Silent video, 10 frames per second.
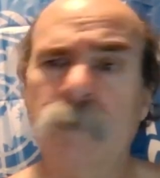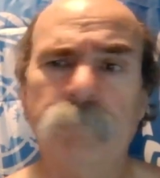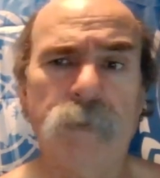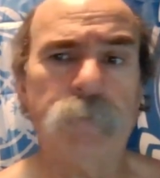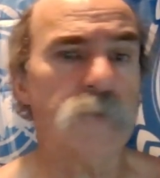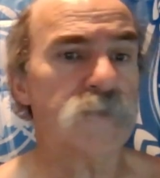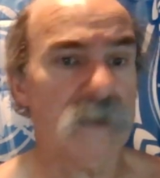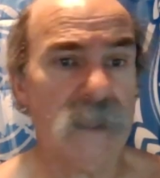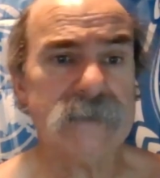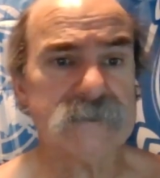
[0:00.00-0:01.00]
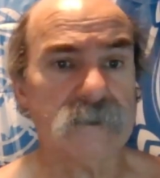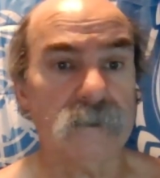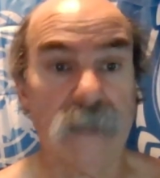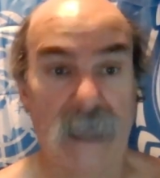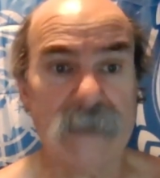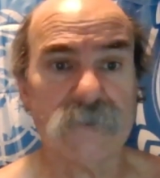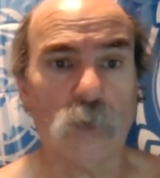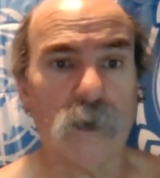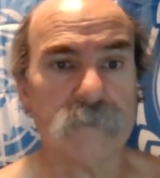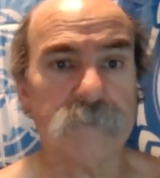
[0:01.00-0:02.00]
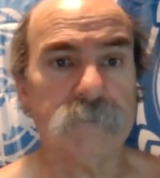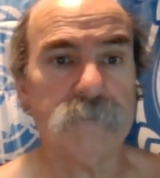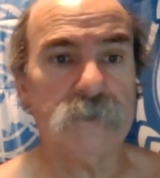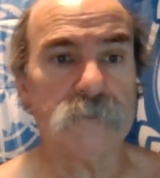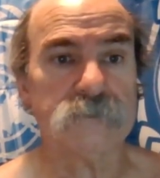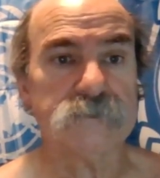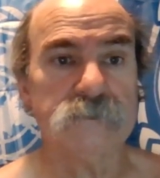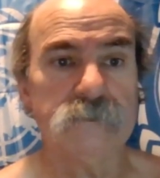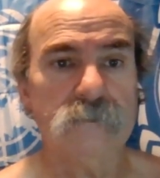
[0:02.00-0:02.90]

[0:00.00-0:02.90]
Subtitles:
by both classical and quantum computers.